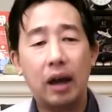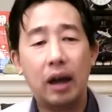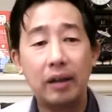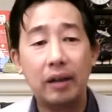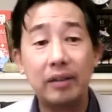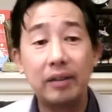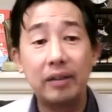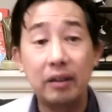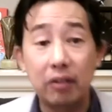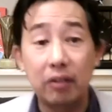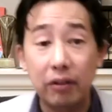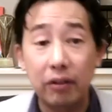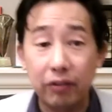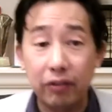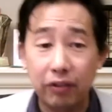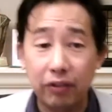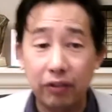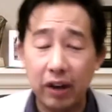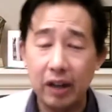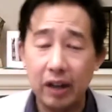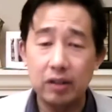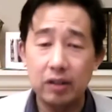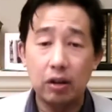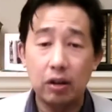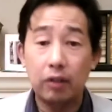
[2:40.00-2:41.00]
They're
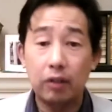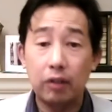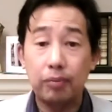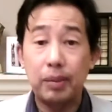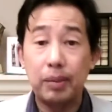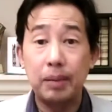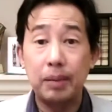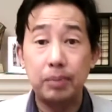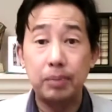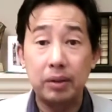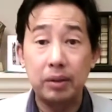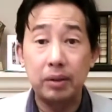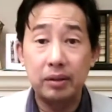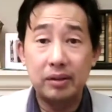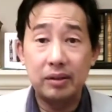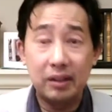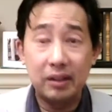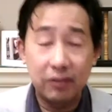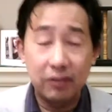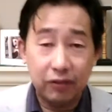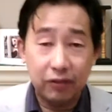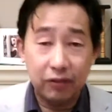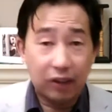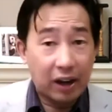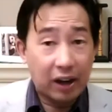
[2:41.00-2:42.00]
afraid of people
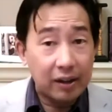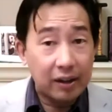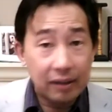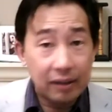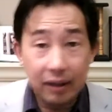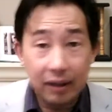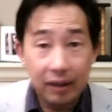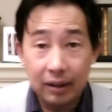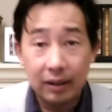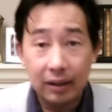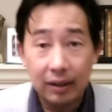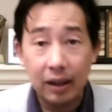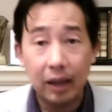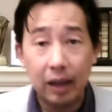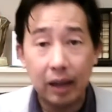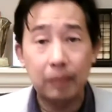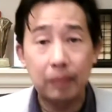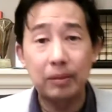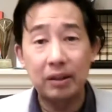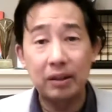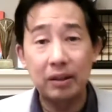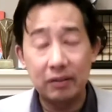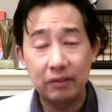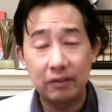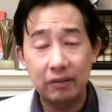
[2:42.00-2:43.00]
defriending them
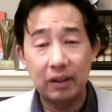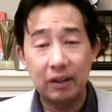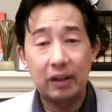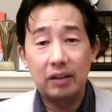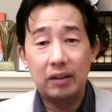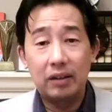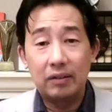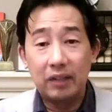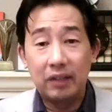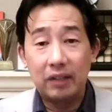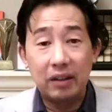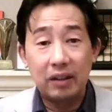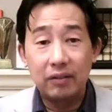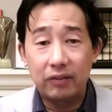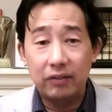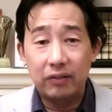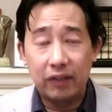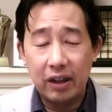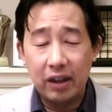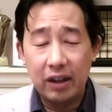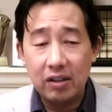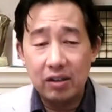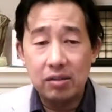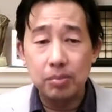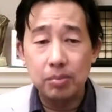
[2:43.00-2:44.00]
in
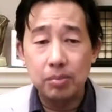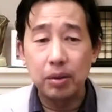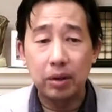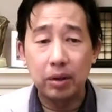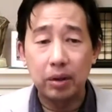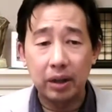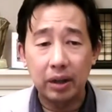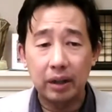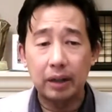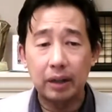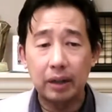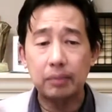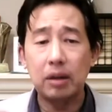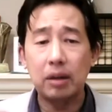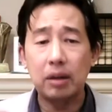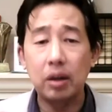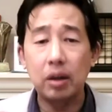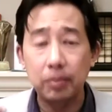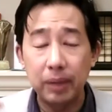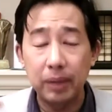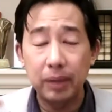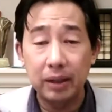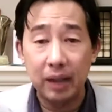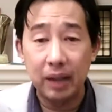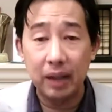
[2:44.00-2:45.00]
Facebook, and I'm
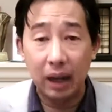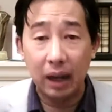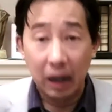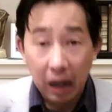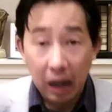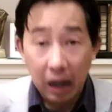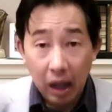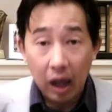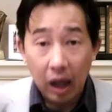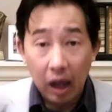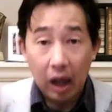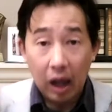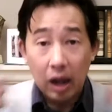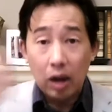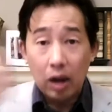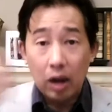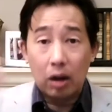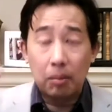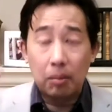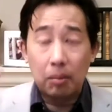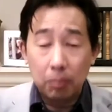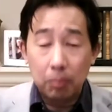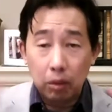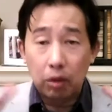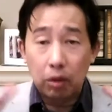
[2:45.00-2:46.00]
hoping that a
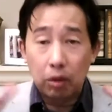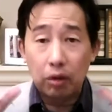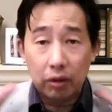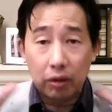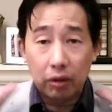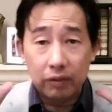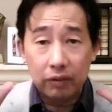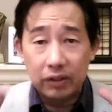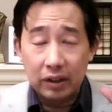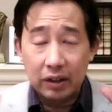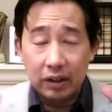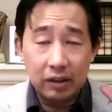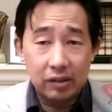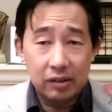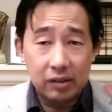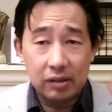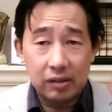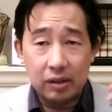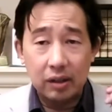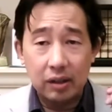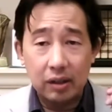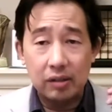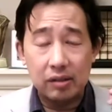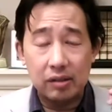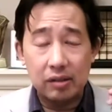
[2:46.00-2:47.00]
lot more of
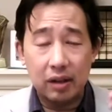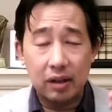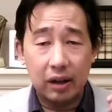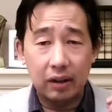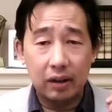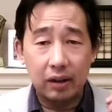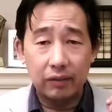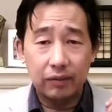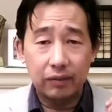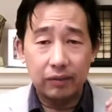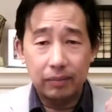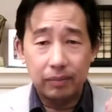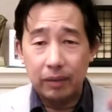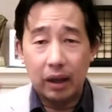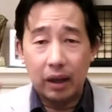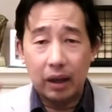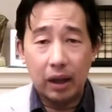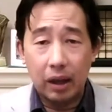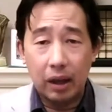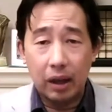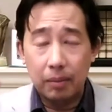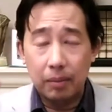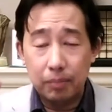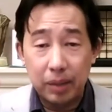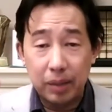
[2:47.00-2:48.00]
these kind of
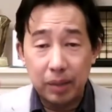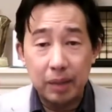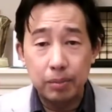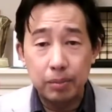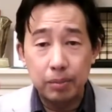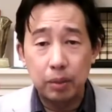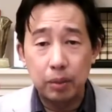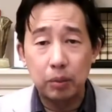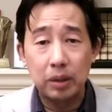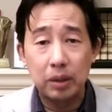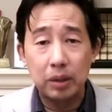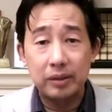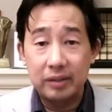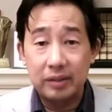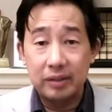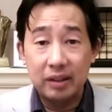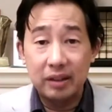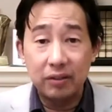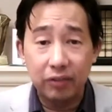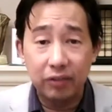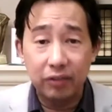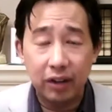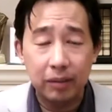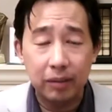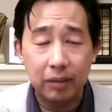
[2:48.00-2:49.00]
people will
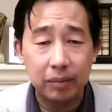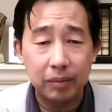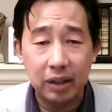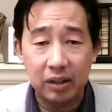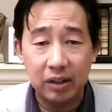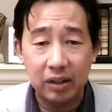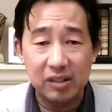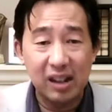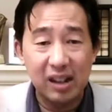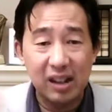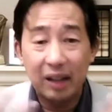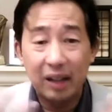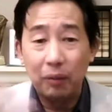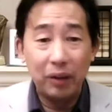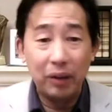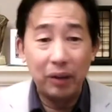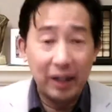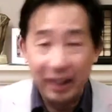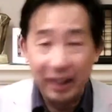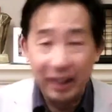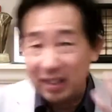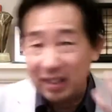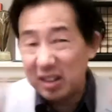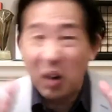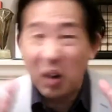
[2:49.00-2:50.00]
defriend me, because I
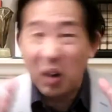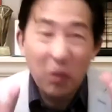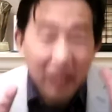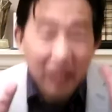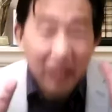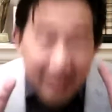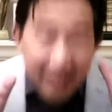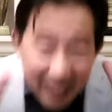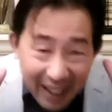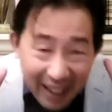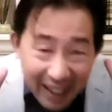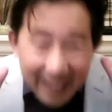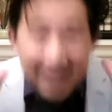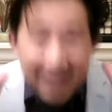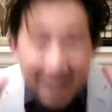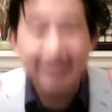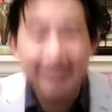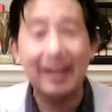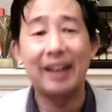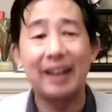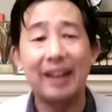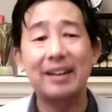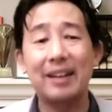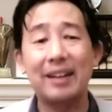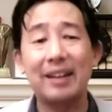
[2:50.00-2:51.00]
really don't like
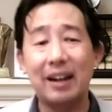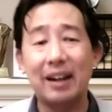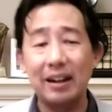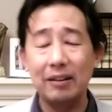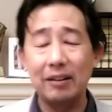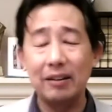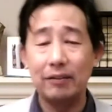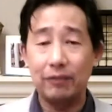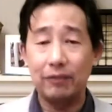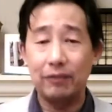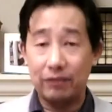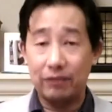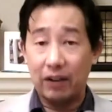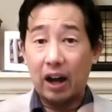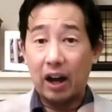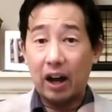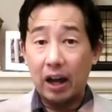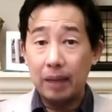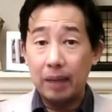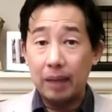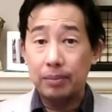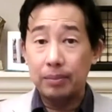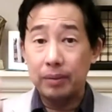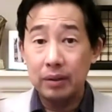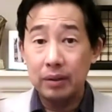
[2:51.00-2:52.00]
that kind of vibe